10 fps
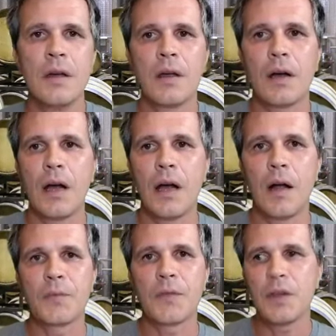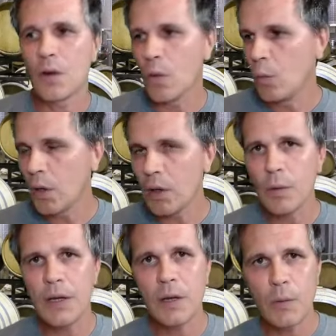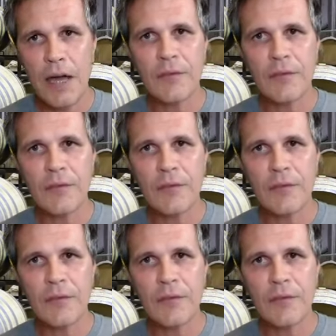Um, you know, will we we have